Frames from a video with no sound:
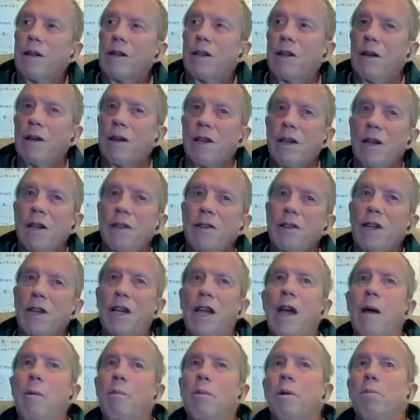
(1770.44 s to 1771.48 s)
can the
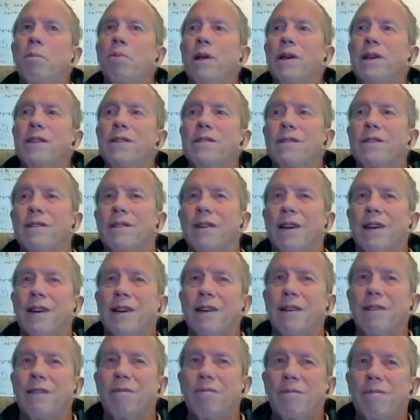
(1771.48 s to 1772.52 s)
camera please
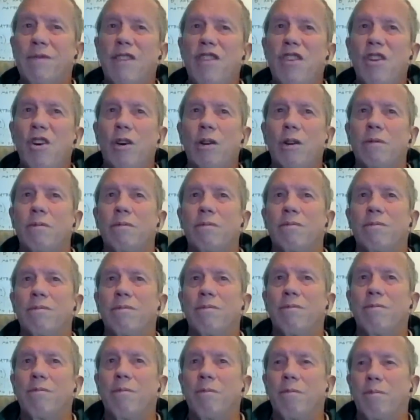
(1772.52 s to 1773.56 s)
uh, not
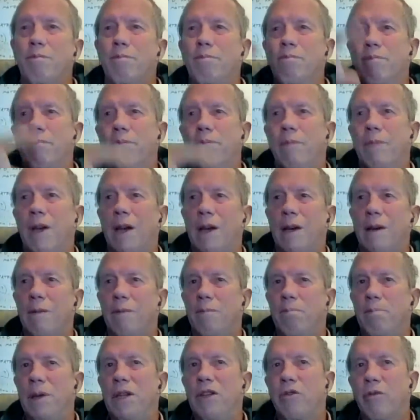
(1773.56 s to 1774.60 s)
uh,
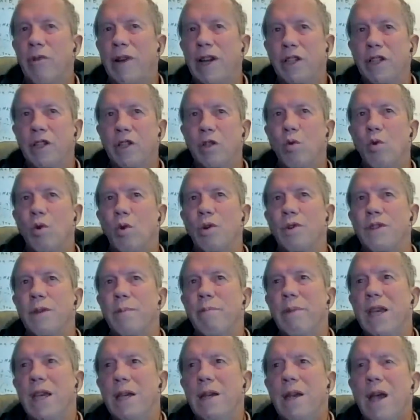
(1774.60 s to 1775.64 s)
be directed towards
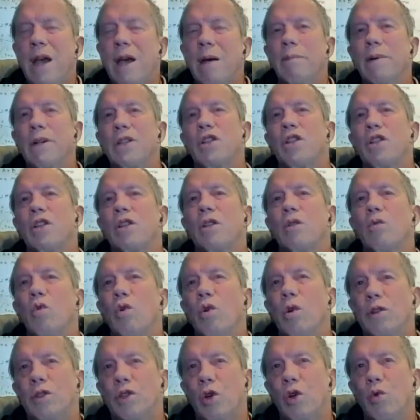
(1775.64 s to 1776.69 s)
me, but to the
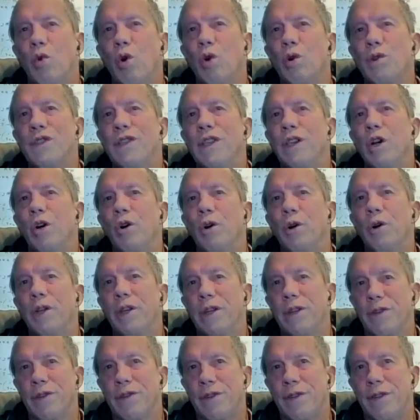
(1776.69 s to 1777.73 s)
towards the
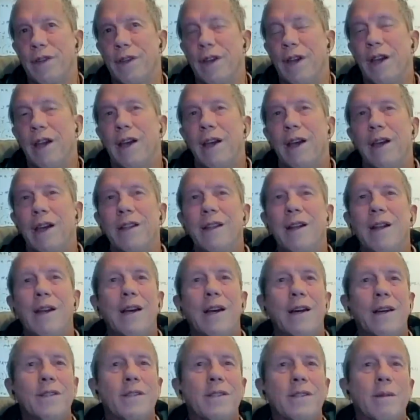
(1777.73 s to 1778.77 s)
audience? And then I
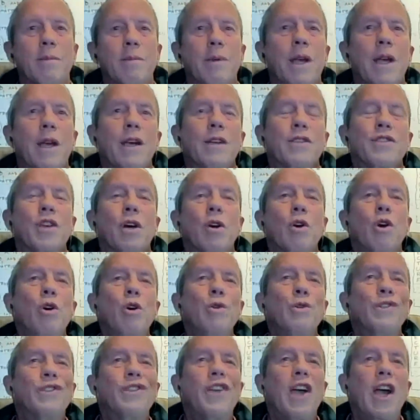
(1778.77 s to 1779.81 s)
asked them, so
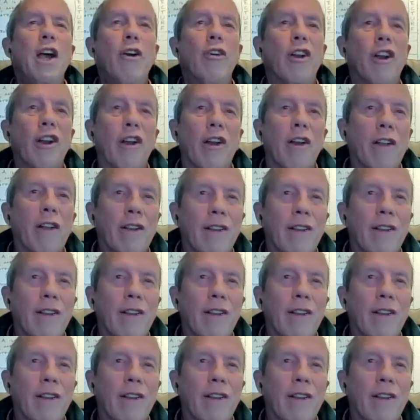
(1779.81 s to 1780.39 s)
who's Terran?